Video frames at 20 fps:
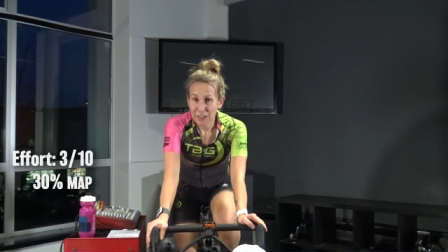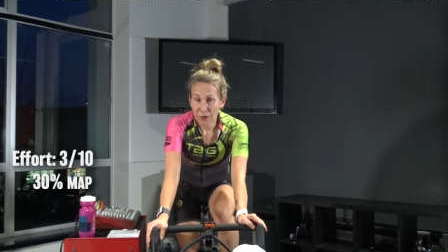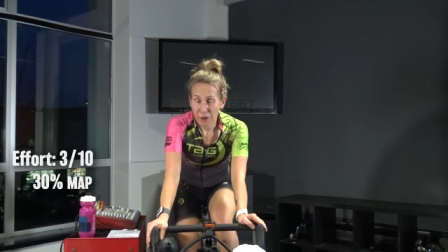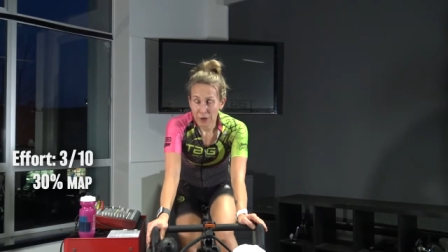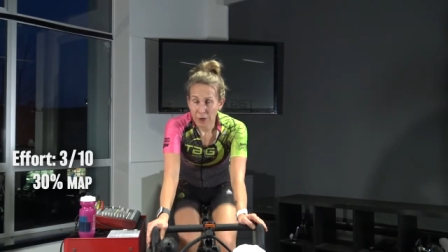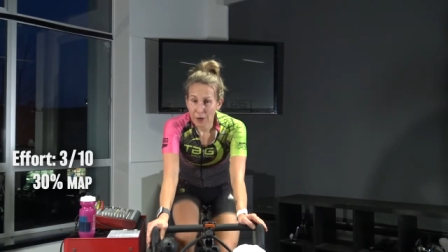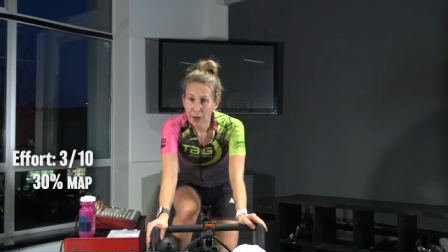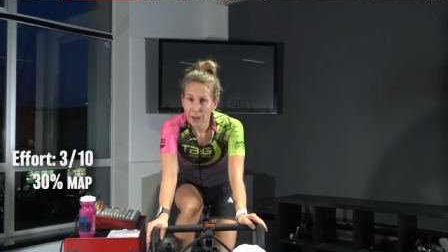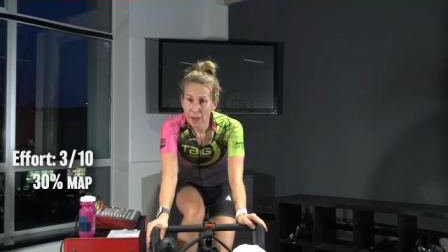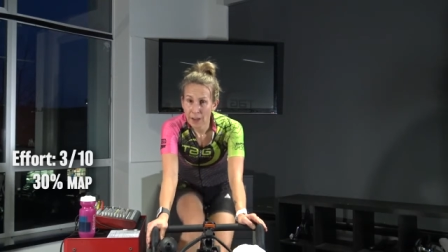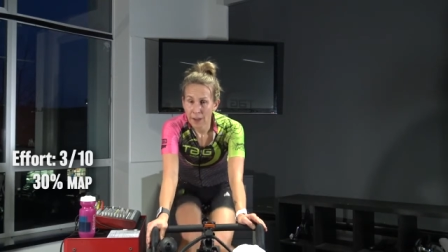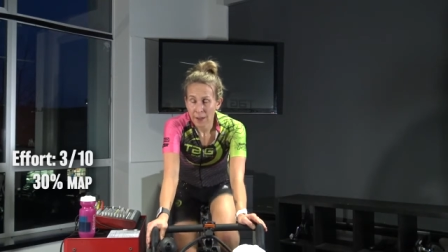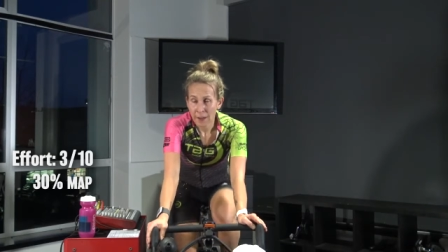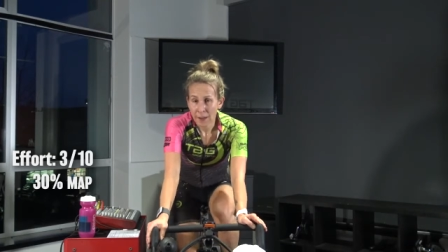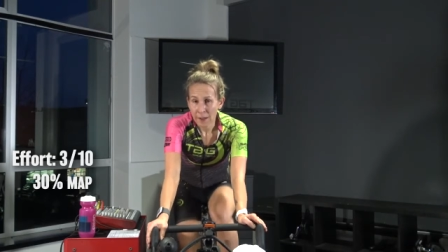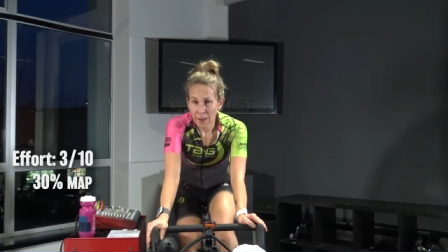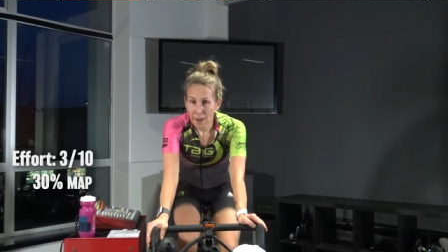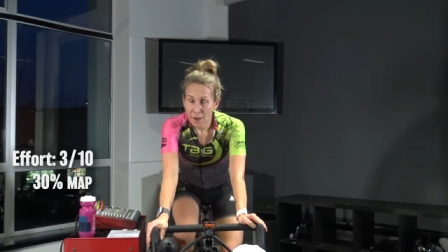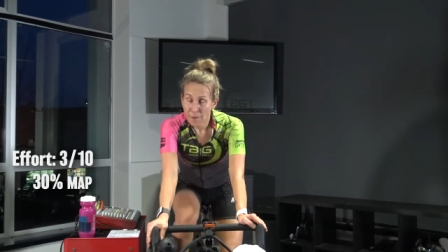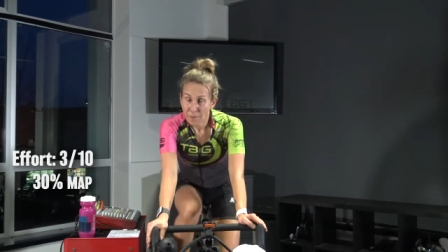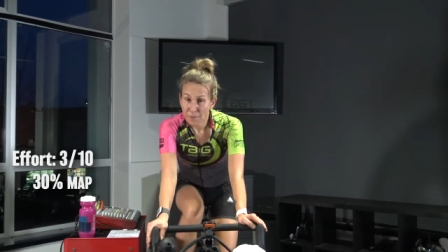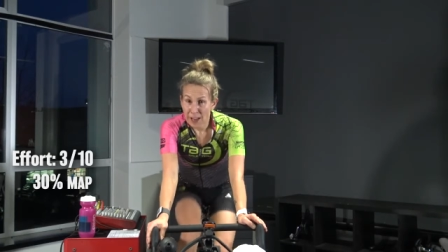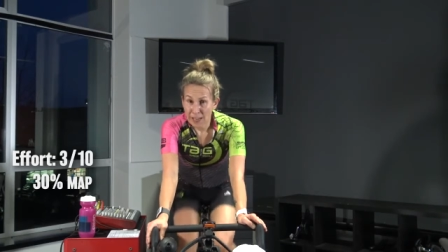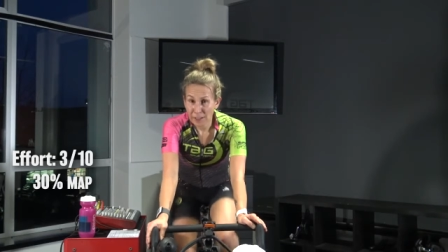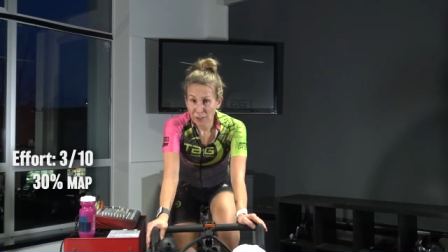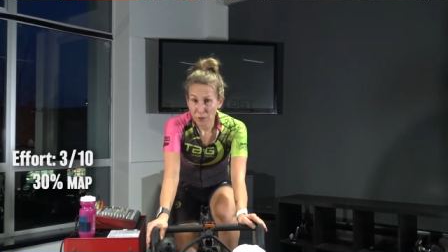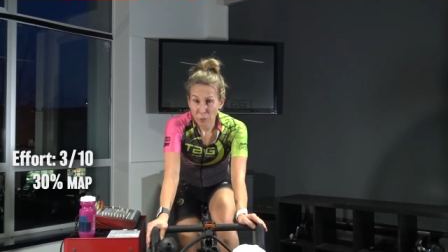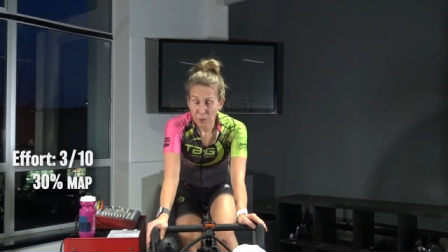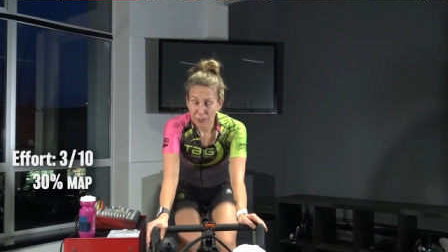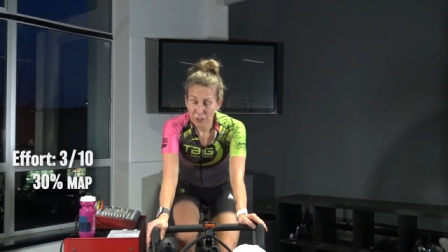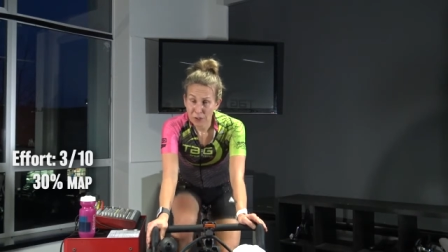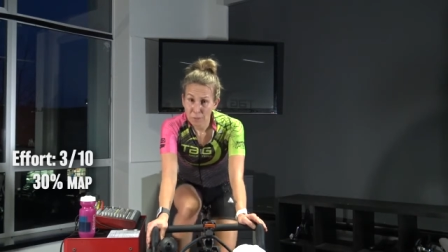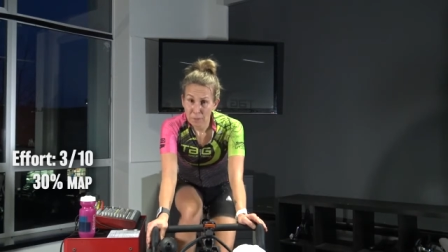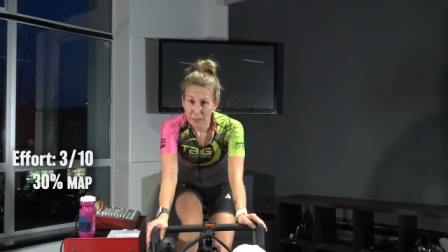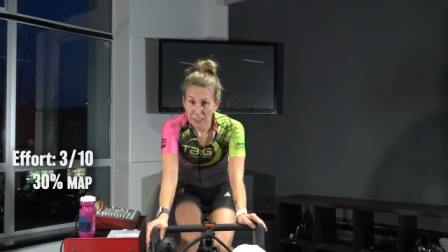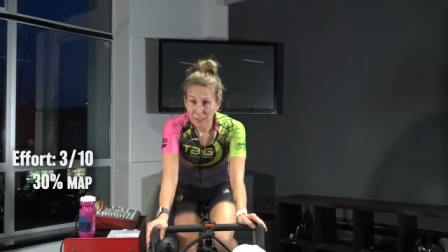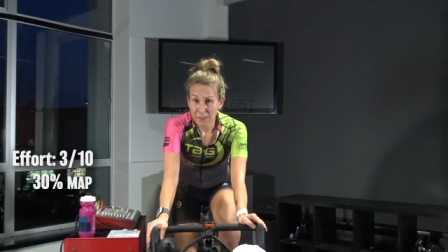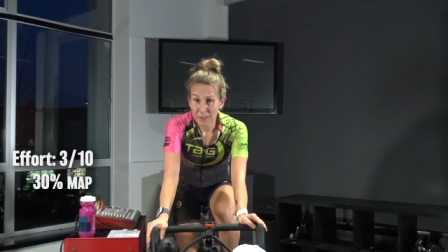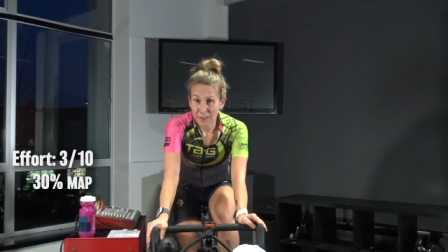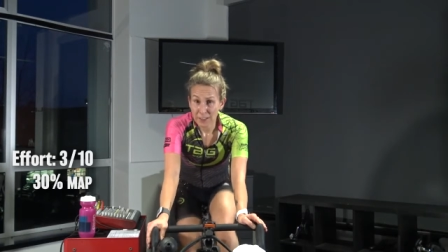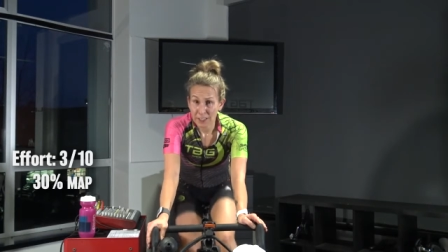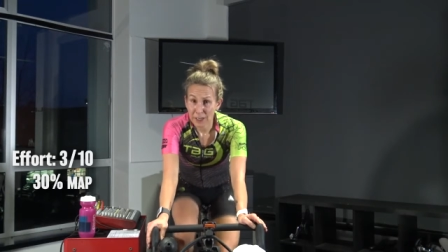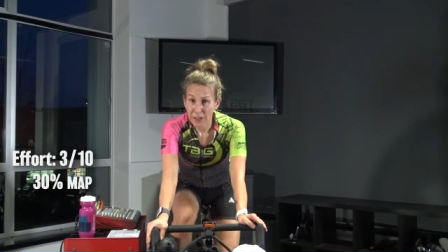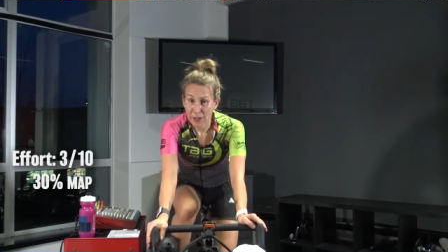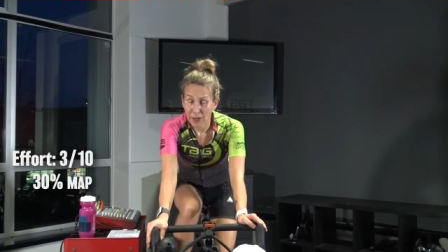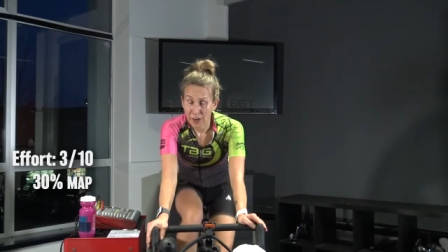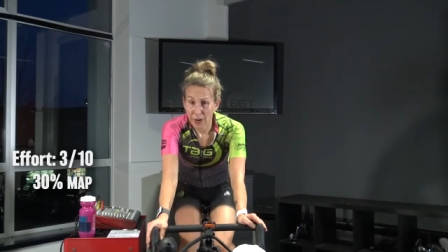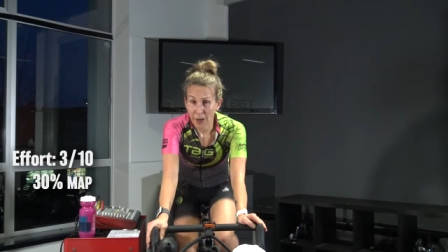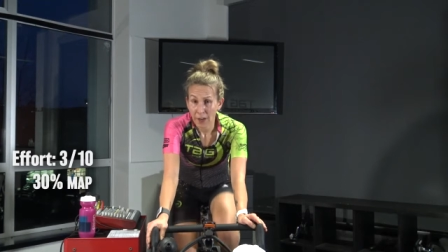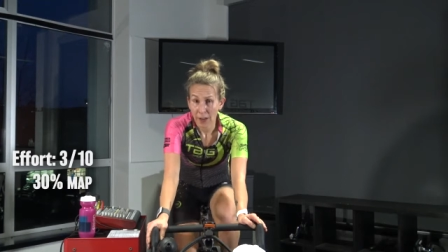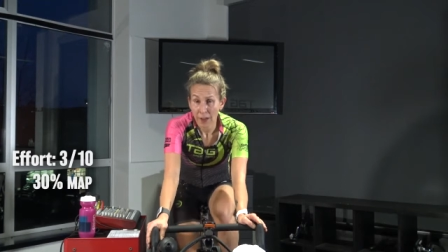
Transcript: your fast twitch muscles here.